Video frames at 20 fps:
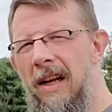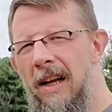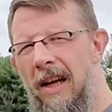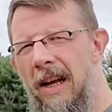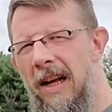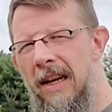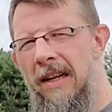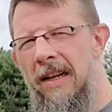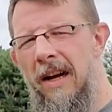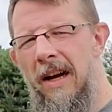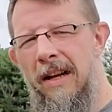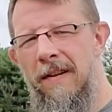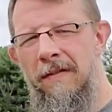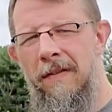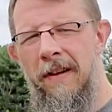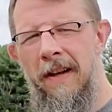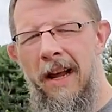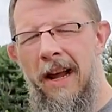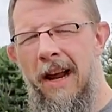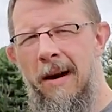a knife
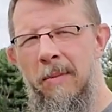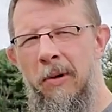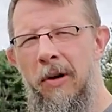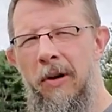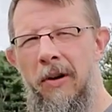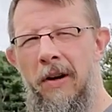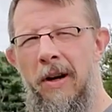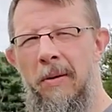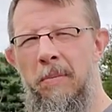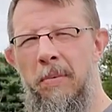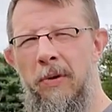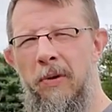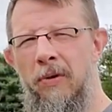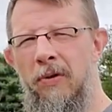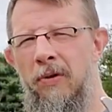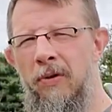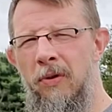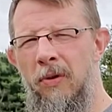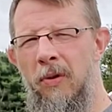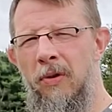and hammer grip or
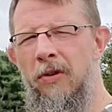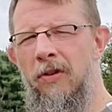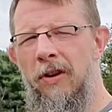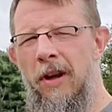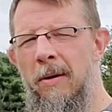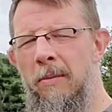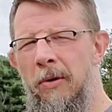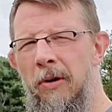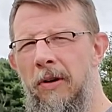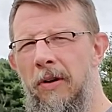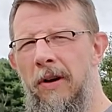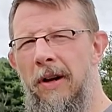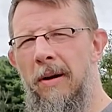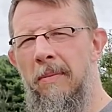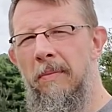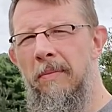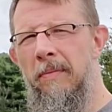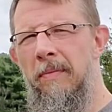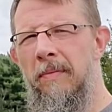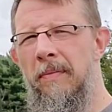saber
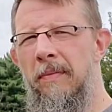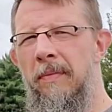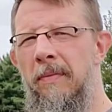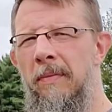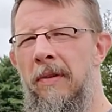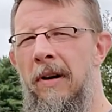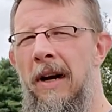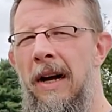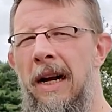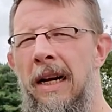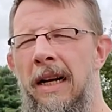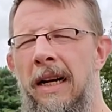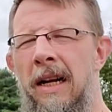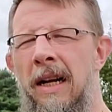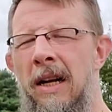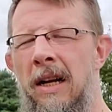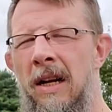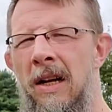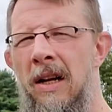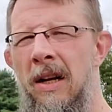grip, right,
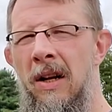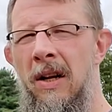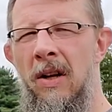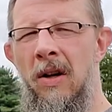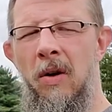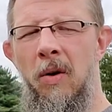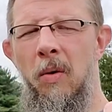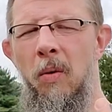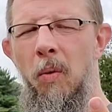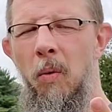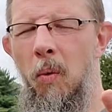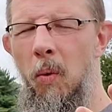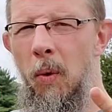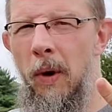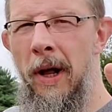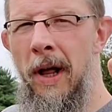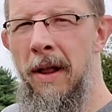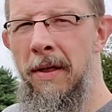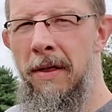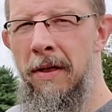
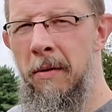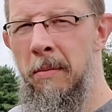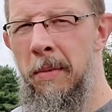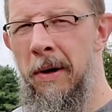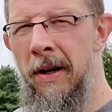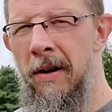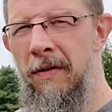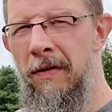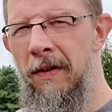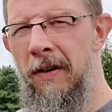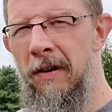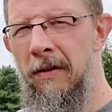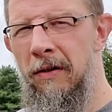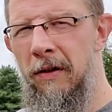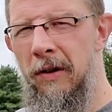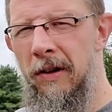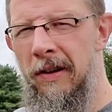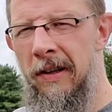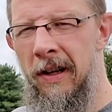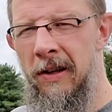with the benefit of a
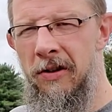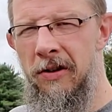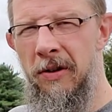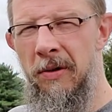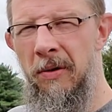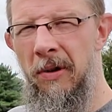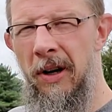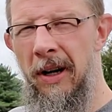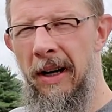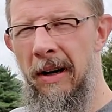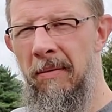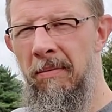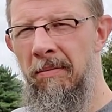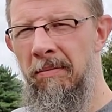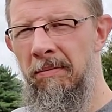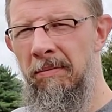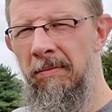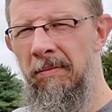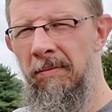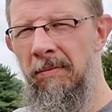retention ring,
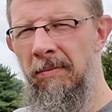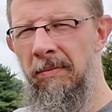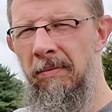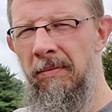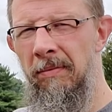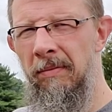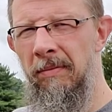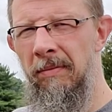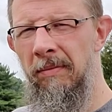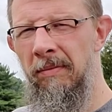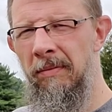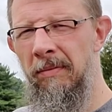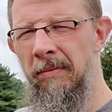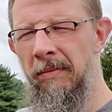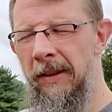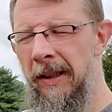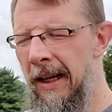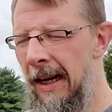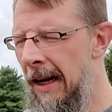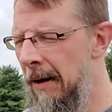
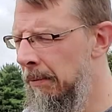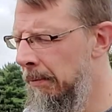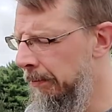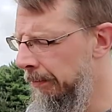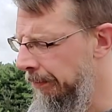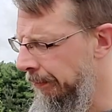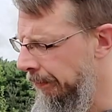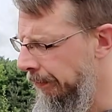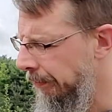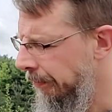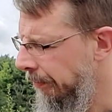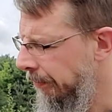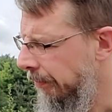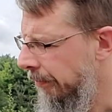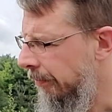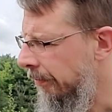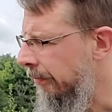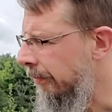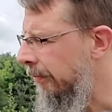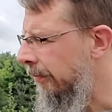okay?
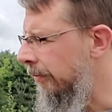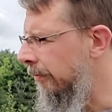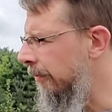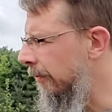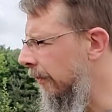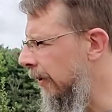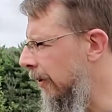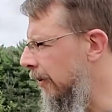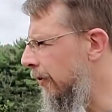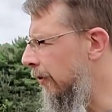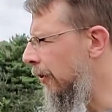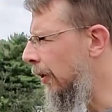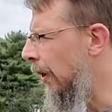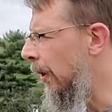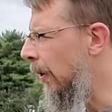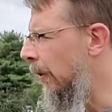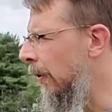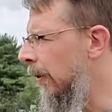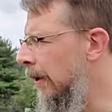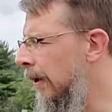
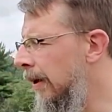So